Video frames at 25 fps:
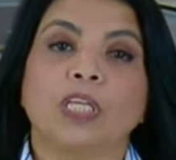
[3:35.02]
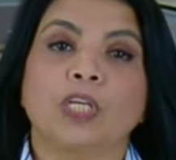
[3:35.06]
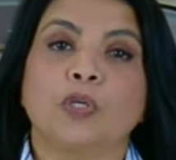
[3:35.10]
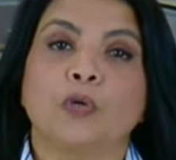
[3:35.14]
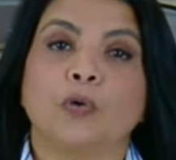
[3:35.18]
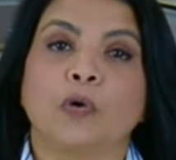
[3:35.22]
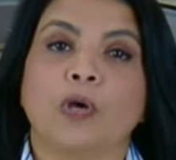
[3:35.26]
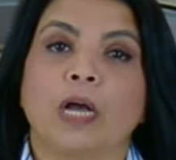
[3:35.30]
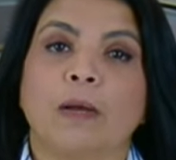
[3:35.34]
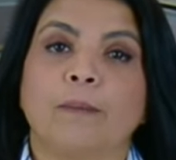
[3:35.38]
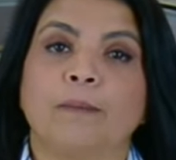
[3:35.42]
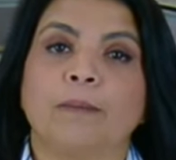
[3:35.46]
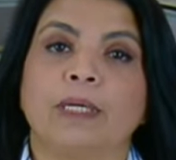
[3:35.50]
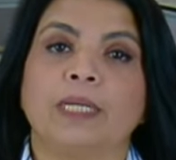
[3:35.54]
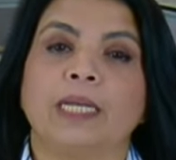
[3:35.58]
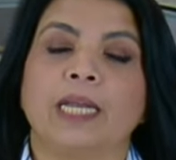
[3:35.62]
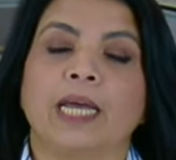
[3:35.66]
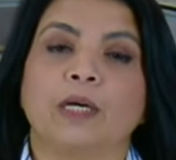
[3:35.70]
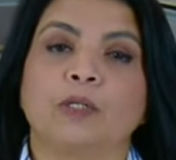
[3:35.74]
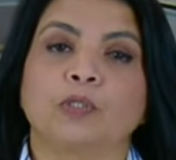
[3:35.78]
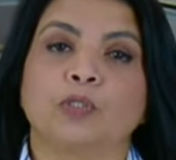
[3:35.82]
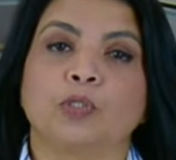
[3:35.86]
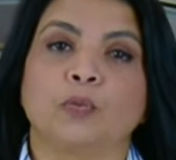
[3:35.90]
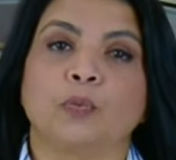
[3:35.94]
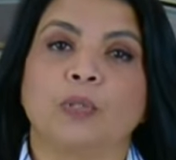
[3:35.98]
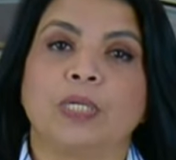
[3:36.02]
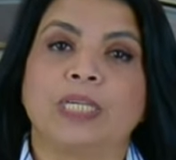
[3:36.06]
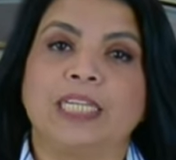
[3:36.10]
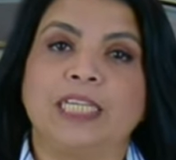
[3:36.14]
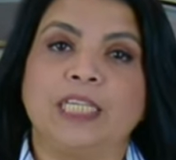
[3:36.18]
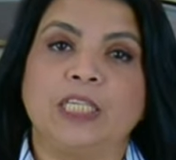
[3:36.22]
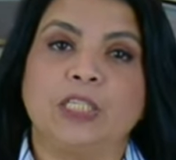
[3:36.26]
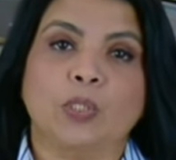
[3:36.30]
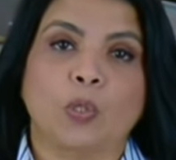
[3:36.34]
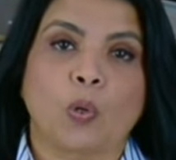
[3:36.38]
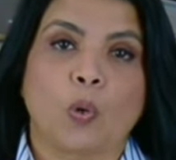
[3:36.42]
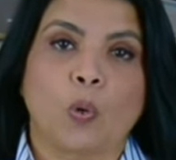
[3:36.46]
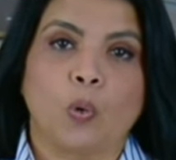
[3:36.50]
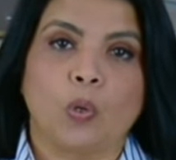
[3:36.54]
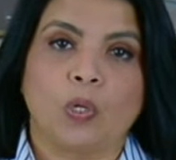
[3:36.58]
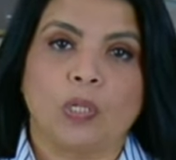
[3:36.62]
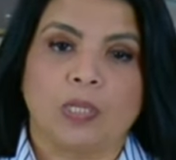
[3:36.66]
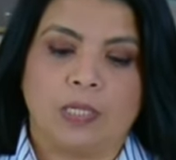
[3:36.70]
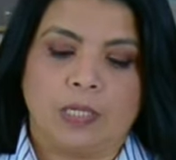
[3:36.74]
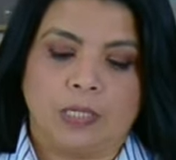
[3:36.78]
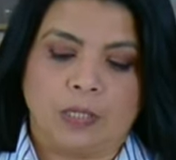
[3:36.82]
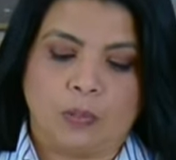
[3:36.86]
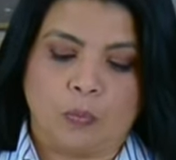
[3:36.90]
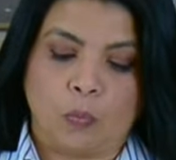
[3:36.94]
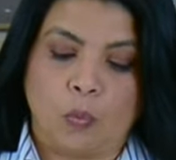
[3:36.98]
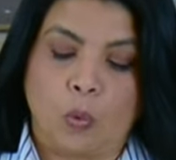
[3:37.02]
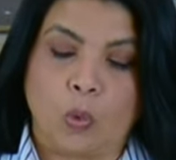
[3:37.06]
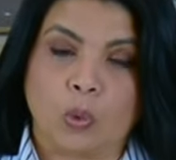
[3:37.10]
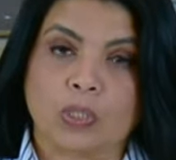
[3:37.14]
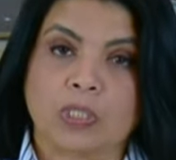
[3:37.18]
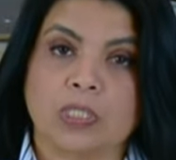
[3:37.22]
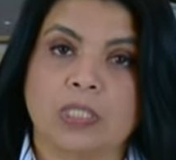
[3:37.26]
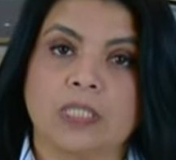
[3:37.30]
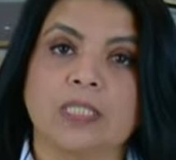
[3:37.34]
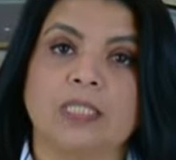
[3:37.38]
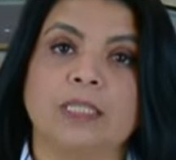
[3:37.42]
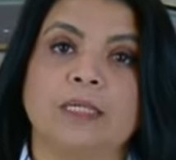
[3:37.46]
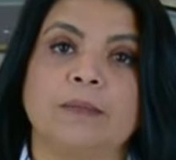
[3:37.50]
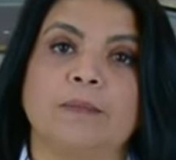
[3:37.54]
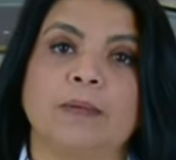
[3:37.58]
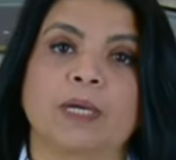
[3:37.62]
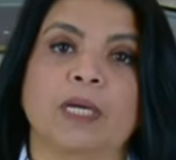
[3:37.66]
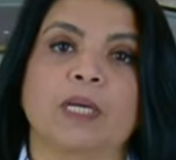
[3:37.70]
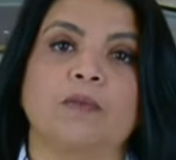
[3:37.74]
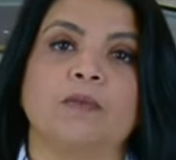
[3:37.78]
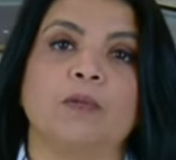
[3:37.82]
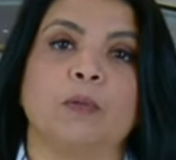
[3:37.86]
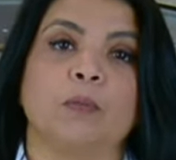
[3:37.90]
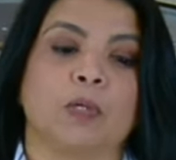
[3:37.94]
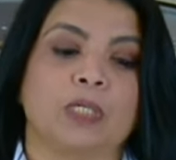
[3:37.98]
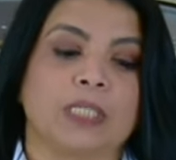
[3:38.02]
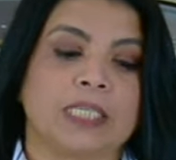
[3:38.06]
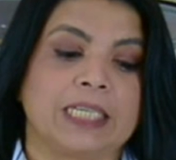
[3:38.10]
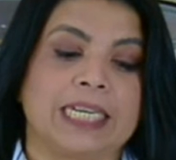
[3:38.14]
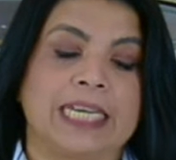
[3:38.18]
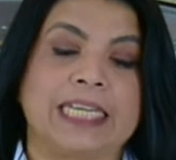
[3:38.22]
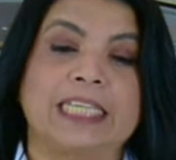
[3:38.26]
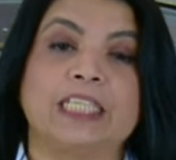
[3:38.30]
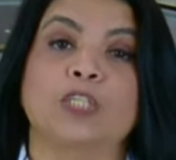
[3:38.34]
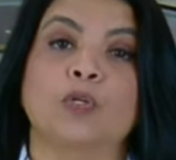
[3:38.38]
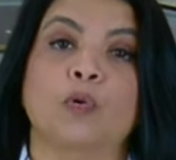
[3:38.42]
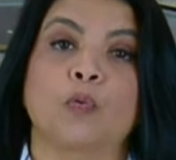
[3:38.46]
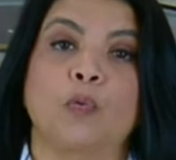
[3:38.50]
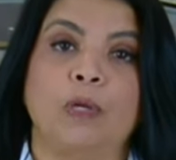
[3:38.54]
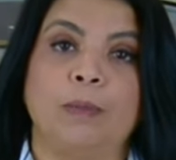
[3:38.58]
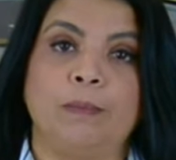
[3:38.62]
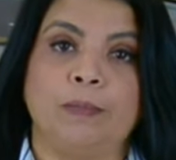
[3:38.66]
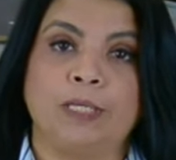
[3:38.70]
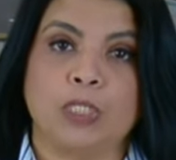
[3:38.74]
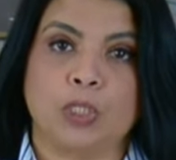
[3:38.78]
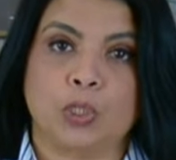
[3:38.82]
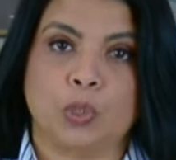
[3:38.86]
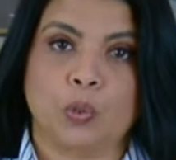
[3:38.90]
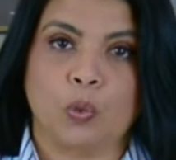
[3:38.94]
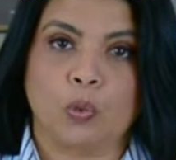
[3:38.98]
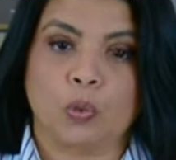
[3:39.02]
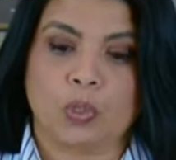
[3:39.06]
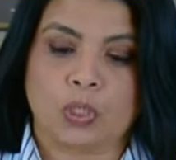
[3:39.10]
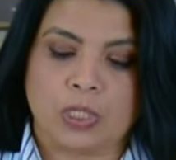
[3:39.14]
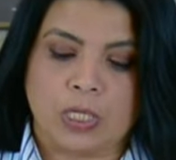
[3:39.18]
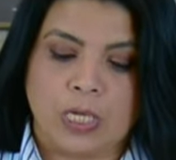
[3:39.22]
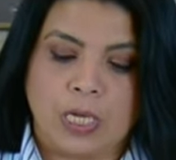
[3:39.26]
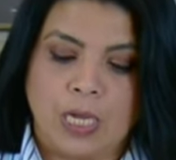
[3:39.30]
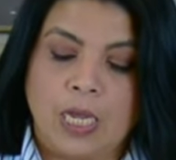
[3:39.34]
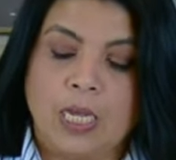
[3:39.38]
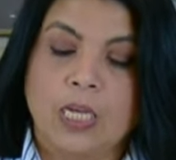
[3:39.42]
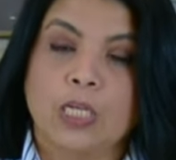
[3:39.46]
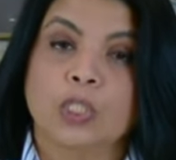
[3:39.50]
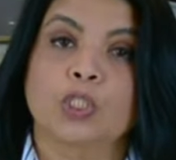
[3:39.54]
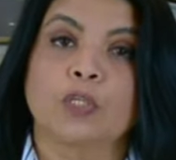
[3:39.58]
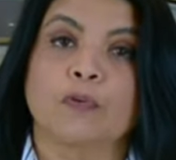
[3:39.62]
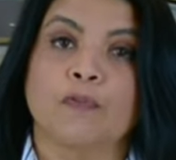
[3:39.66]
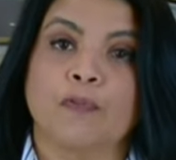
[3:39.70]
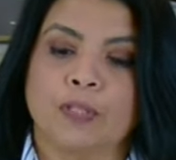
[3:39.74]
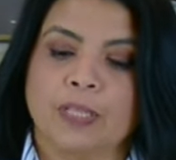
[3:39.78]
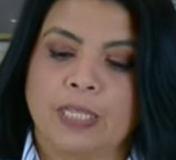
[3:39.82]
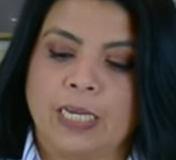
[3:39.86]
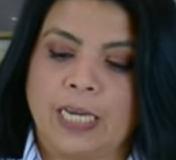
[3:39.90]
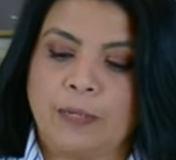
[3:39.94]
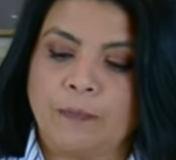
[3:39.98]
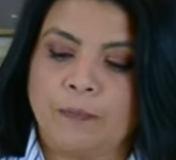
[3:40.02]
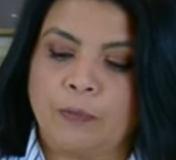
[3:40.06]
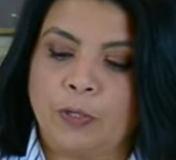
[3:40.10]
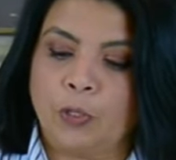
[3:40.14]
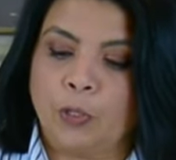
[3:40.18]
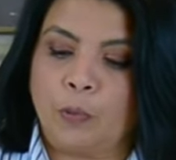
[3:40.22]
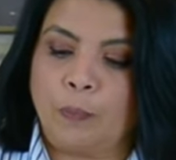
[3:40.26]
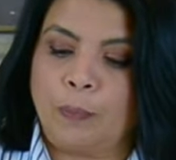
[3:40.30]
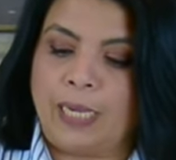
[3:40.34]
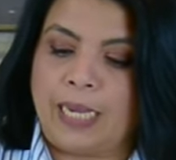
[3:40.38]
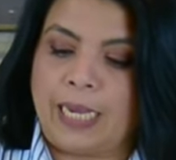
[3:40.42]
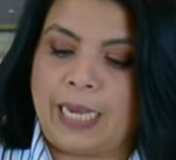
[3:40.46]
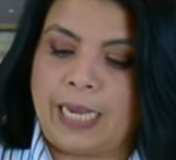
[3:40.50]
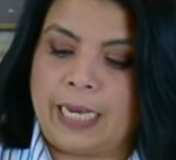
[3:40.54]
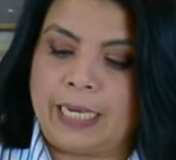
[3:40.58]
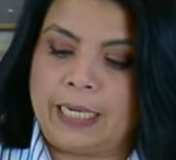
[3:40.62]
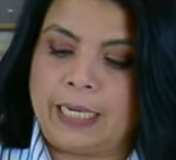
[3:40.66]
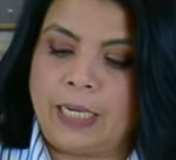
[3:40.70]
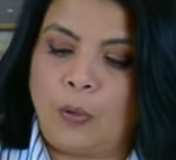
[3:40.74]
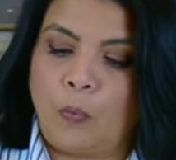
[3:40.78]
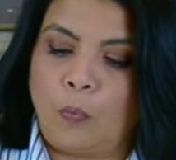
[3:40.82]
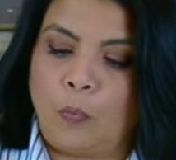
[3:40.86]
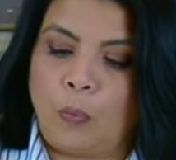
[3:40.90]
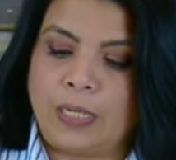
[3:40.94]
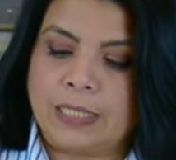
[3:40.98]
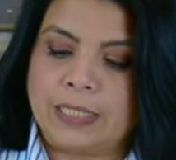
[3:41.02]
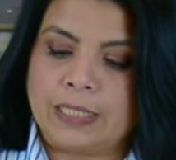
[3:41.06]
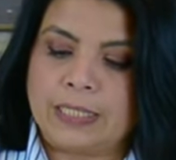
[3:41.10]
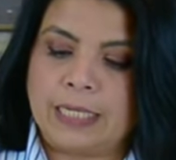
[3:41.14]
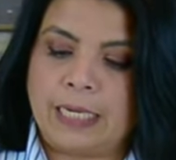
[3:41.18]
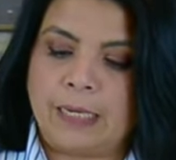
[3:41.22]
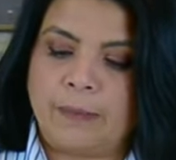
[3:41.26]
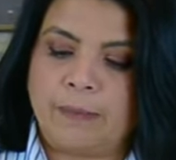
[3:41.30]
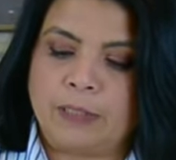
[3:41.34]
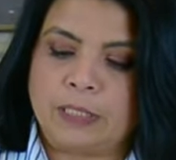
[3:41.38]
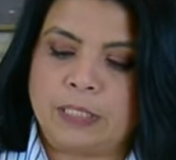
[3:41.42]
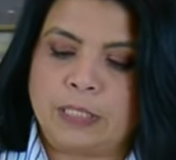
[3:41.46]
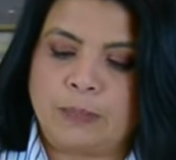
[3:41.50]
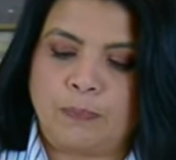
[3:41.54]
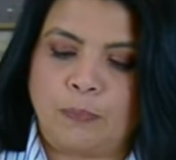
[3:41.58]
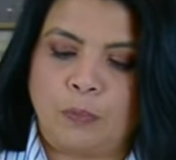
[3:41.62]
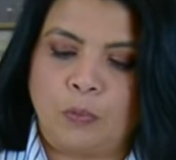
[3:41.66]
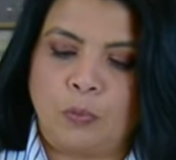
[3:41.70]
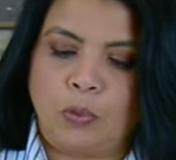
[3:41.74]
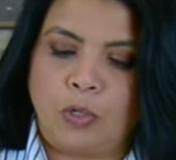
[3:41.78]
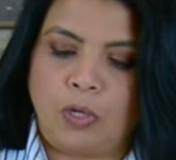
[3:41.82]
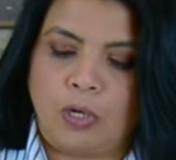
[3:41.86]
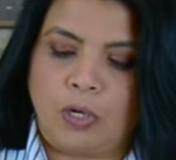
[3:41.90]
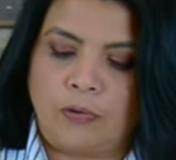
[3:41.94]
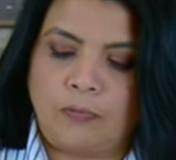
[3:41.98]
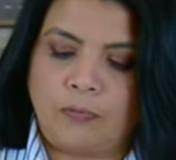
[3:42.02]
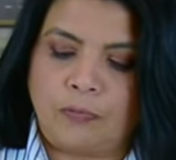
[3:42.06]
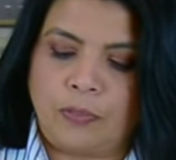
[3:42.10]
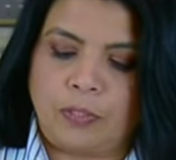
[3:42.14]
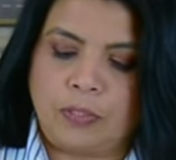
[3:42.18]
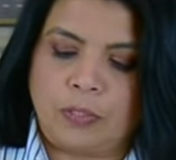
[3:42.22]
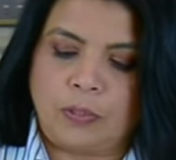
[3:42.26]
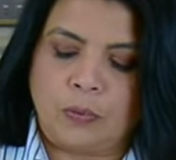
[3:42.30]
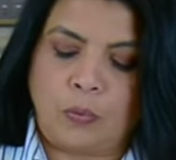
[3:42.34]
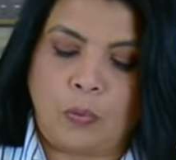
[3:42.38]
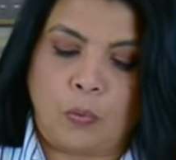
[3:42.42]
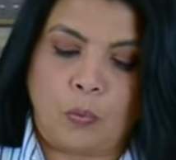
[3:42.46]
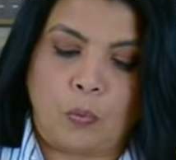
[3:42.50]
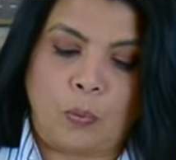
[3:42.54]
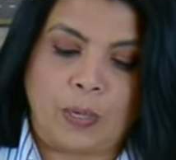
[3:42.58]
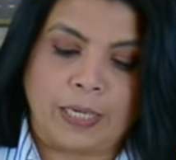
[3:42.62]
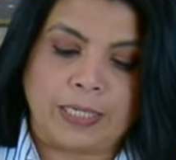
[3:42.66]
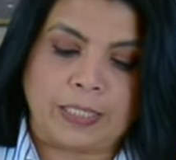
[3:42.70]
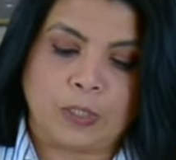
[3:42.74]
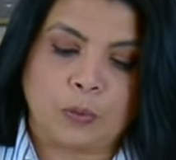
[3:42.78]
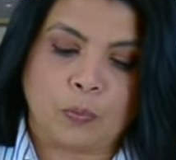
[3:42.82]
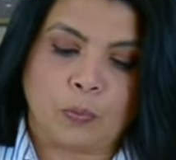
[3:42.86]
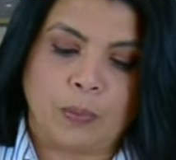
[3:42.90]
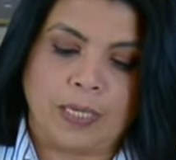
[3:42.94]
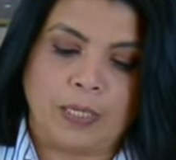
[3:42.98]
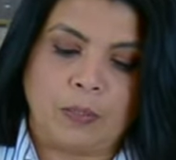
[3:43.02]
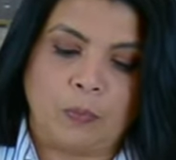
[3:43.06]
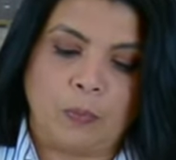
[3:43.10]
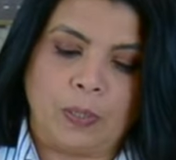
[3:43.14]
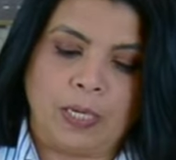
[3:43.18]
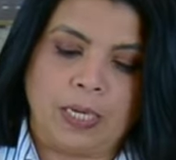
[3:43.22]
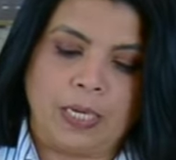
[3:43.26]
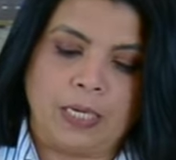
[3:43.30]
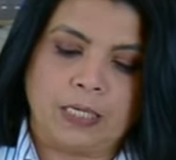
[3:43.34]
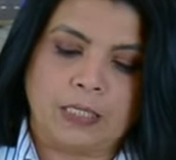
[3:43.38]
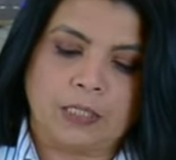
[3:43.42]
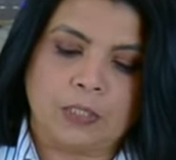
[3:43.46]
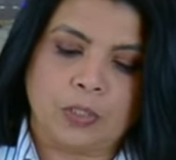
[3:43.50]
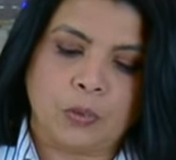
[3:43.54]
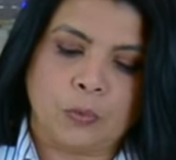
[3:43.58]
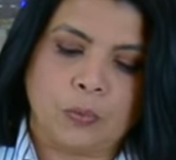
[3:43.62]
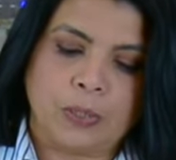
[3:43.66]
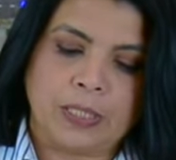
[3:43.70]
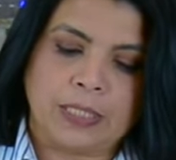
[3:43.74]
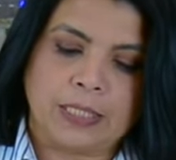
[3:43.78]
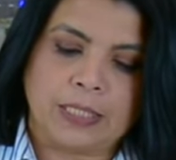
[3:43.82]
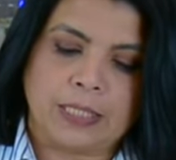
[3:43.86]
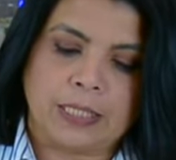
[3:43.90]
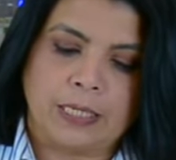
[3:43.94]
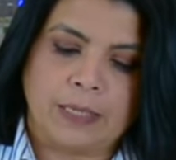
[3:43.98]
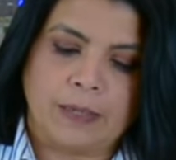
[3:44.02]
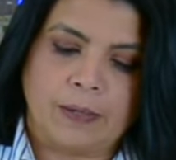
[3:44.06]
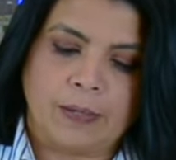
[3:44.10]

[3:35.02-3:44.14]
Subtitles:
cucumber now to release all the water because we want a nice creamy sauce. So for that, we're going to be adding 1 tablespoon of the white wine vinegar to it,